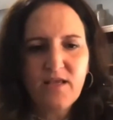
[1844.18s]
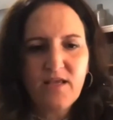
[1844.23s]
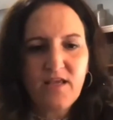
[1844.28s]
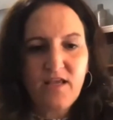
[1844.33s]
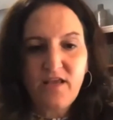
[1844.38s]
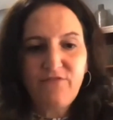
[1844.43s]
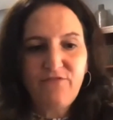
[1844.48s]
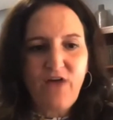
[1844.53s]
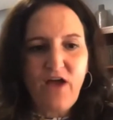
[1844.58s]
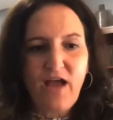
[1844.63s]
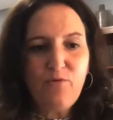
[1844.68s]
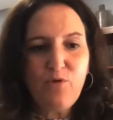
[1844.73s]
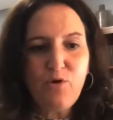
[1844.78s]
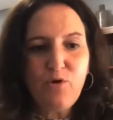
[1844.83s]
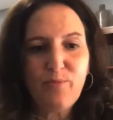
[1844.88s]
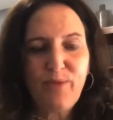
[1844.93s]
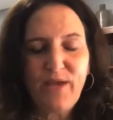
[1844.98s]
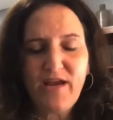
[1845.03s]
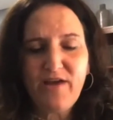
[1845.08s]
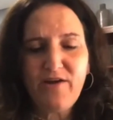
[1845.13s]
if I were
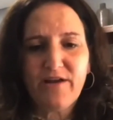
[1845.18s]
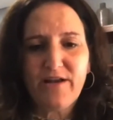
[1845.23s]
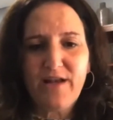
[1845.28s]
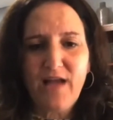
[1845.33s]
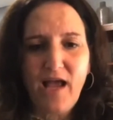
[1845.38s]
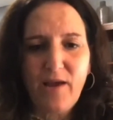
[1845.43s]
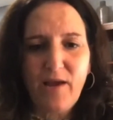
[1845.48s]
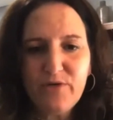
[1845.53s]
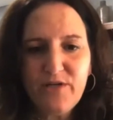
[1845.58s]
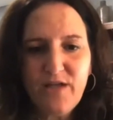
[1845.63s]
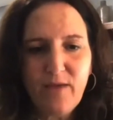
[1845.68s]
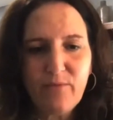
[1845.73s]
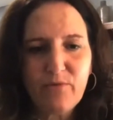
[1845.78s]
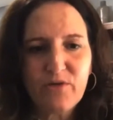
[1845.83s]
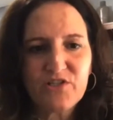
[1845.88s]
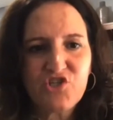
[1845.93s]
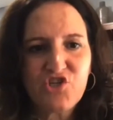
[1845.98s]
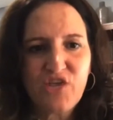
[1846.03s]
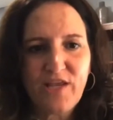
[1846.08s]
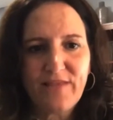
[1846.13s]
a parent, I would not
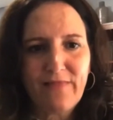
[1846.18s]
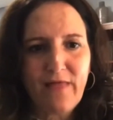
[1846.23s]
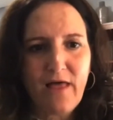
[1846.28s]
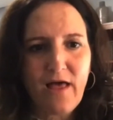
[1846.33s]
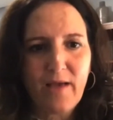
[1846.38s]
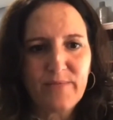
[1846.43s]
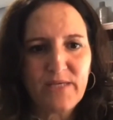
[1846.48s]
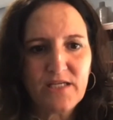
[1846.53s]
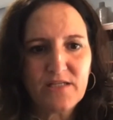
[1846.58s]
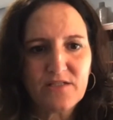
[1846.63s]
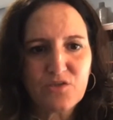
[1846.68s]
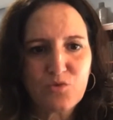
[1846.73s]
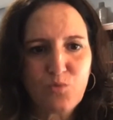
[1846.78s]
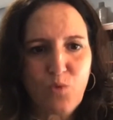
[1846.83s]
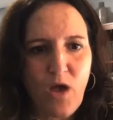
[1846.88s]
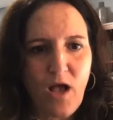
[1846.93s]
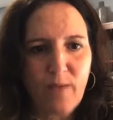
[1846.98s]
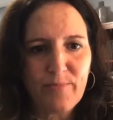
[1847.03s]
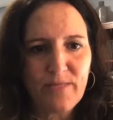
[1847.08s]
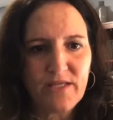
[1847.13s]
want Jen Lamia
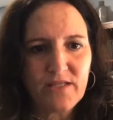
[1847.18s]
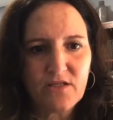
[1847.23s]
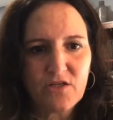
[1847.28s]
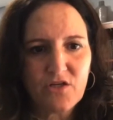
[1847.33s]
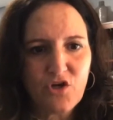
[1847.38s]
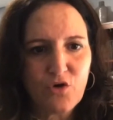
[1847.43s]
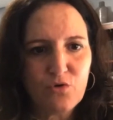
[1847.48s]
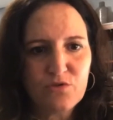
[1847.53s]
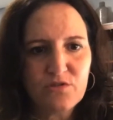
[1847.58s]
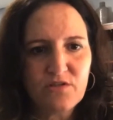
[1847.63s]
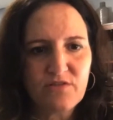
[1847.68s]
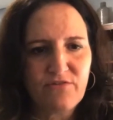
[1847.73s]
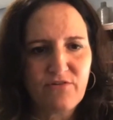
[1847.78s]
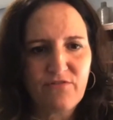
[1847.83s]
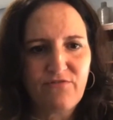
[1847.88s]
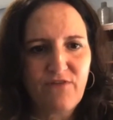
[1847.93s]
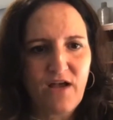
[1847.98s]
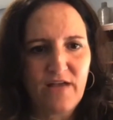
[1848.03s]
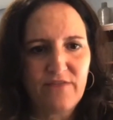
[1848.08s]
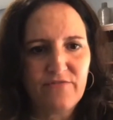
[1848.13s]
swabbing the nose of a
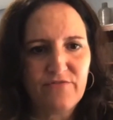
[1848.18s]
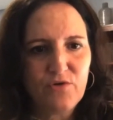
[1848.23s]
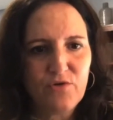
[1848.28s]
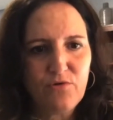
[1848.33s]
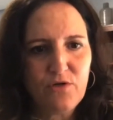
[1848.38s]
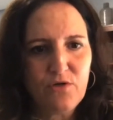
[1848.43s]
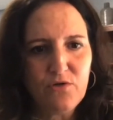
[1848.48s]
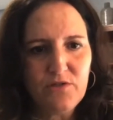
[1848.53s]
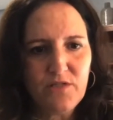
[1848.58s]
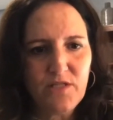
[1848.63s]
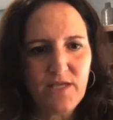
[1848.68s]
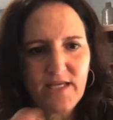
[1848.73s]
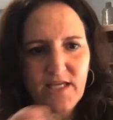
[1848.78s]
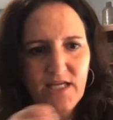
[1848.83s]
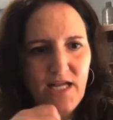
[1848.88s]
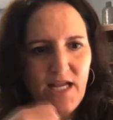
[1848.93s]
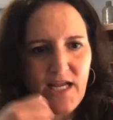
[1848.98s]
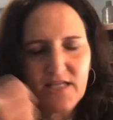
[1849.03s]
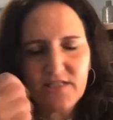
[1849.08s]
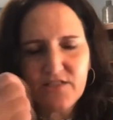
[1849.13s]
5-year-old, like
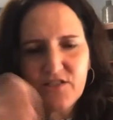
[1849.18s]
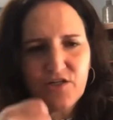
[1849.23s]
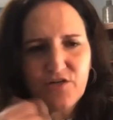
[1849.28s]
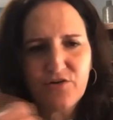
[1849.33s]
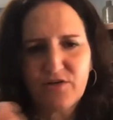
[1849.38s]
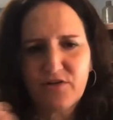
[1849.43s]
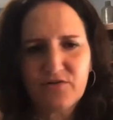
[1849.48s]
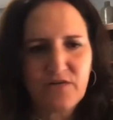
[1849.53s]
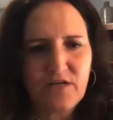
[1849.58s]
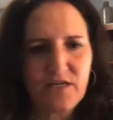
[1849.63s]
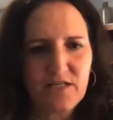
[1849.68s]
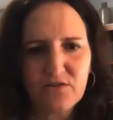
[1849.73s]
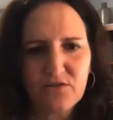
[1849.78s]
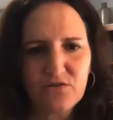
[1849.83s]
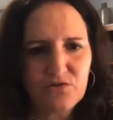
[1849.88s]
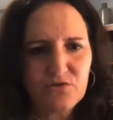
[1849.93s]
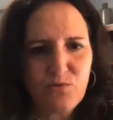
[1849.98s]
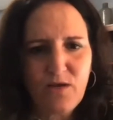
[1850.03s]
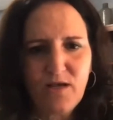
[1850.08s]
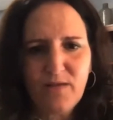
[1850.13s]
an anterior
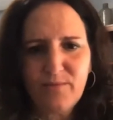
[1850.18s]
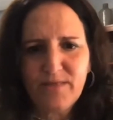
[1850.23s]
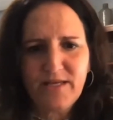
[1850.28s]
nasal swab.